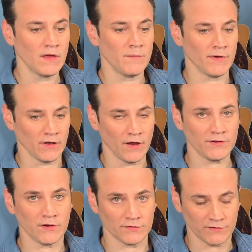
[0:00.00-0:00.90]
But a lot of
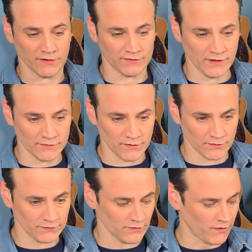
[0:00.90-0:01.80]
songs are 16th
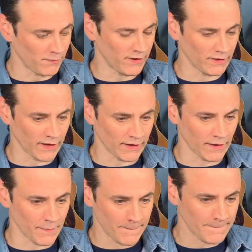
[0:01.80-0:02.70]
notes. So if I'm playing like,
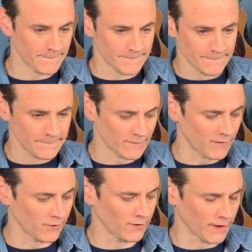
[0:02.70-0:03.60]
if I'm
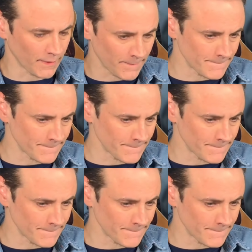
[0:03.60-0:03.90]
going like,